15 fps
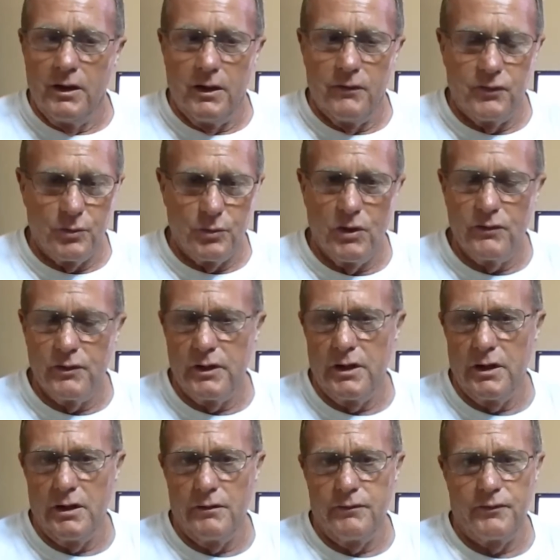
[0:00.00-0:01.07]
if you're moving
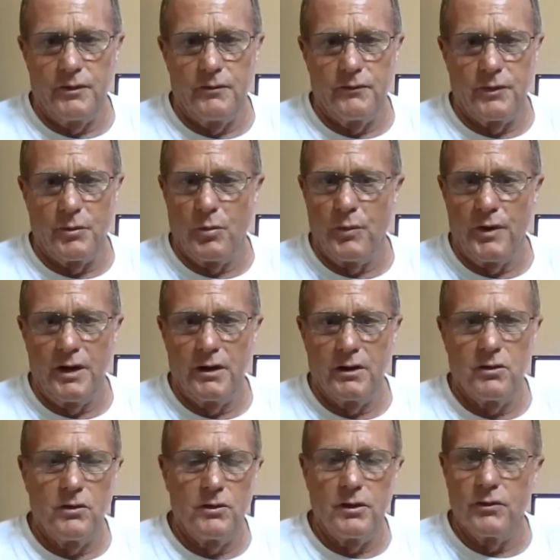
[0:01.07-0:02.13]
here from
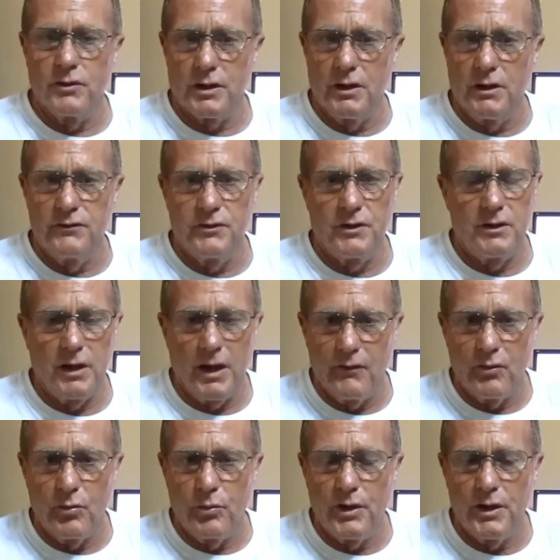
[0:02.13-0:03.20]
America or another country and you
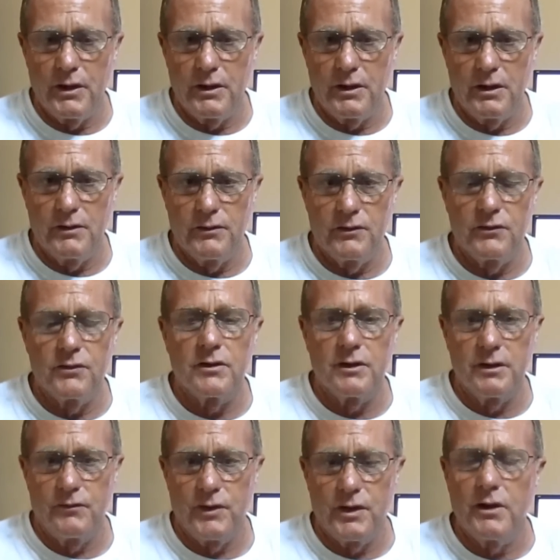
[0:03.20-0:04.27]
haven't been here, this is
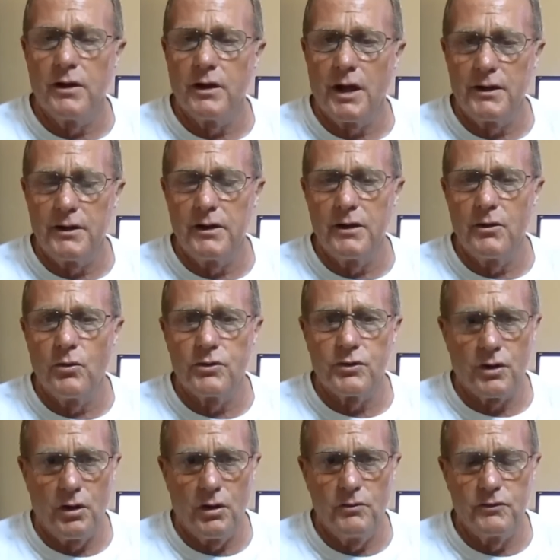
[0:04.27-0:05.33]
going to be a good idea what
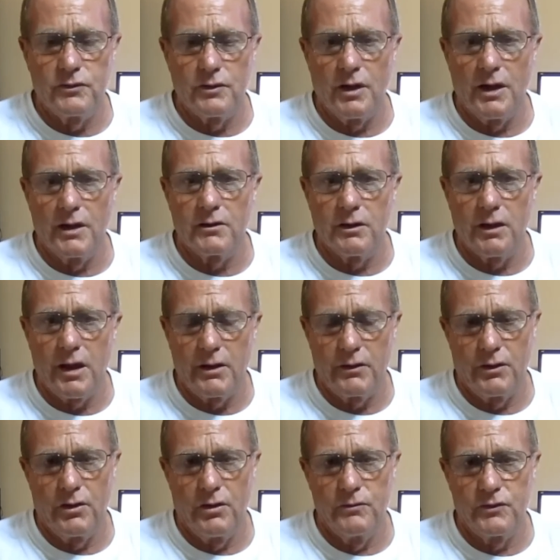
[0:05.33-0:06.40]
the homes are like, or a lot of
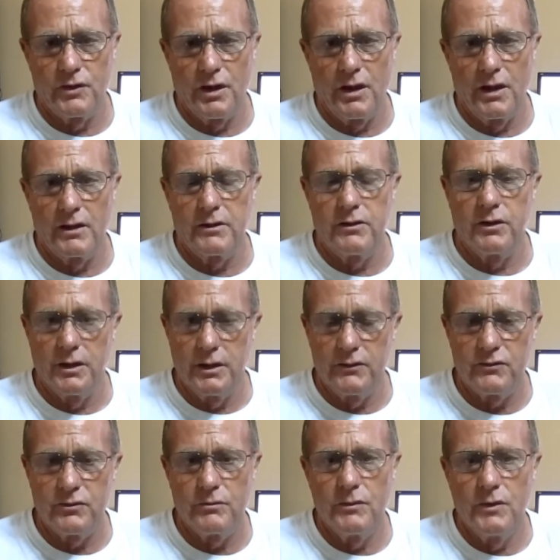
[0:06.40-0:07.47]
the homes are like. You can
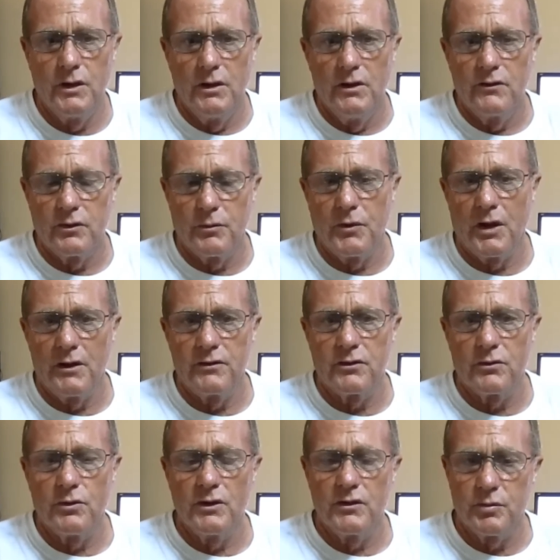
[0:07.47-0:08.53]
get some
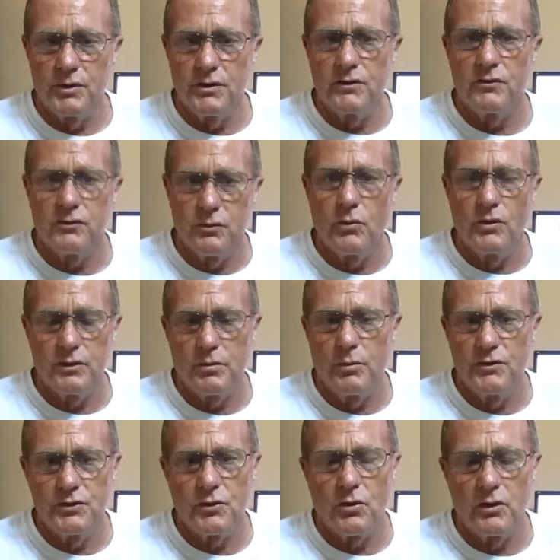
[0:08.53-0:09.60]
nicer ones, but this is what the
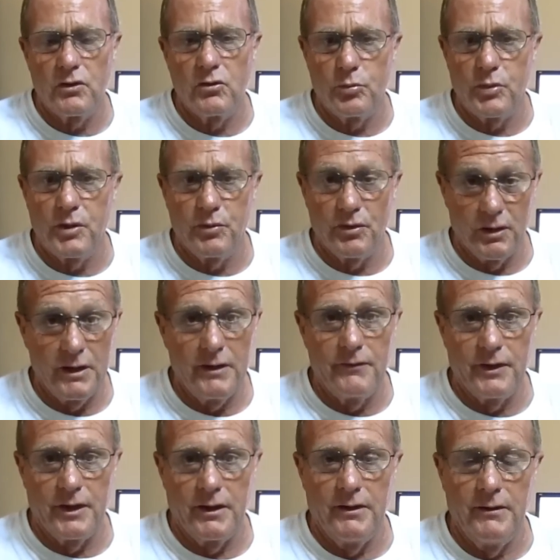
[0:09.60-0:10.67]
majority of the people
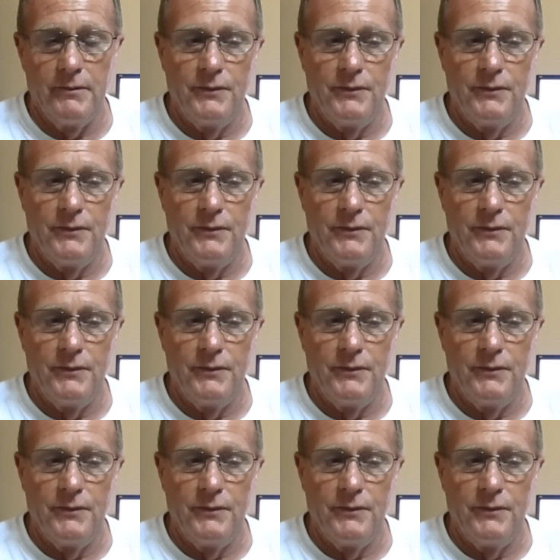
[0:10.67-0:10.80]
live in.